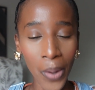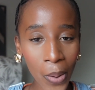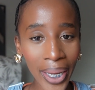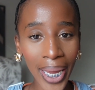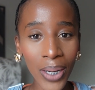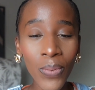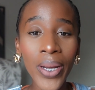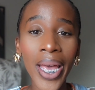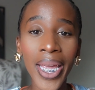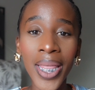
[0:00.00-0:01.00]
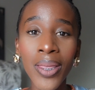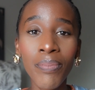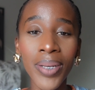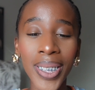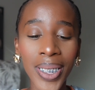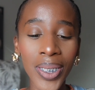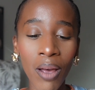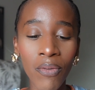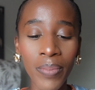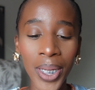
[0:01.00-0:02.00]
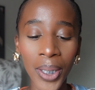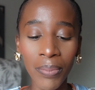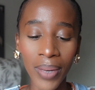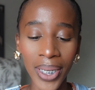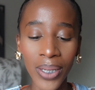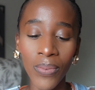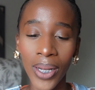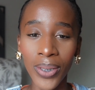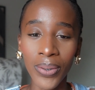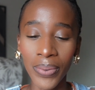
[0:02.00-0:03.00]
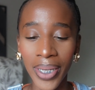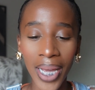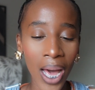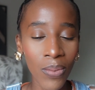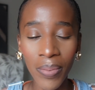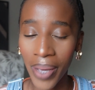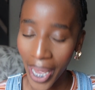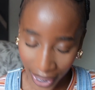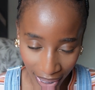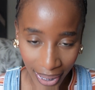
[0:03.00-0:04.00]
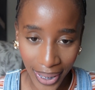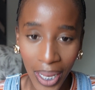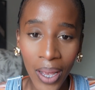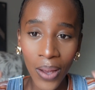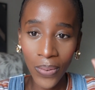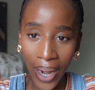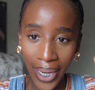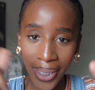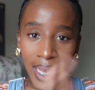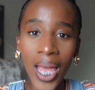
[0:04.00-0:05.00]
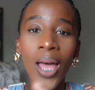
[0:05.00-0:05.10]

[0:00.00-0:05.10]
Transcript: Okay, we are in the business of making money while doing our passions, right?